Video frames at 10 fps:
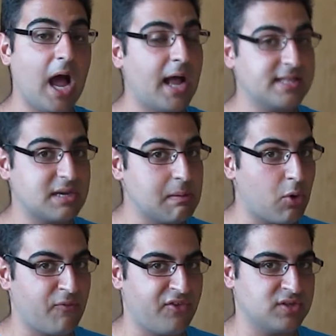there's gonna be
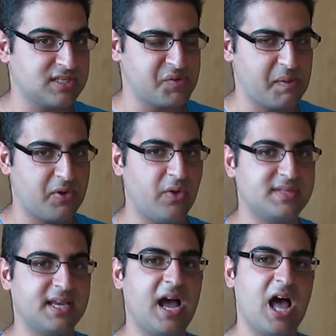more videos that's gonna be
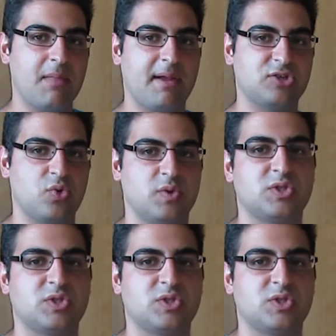producing on my channel.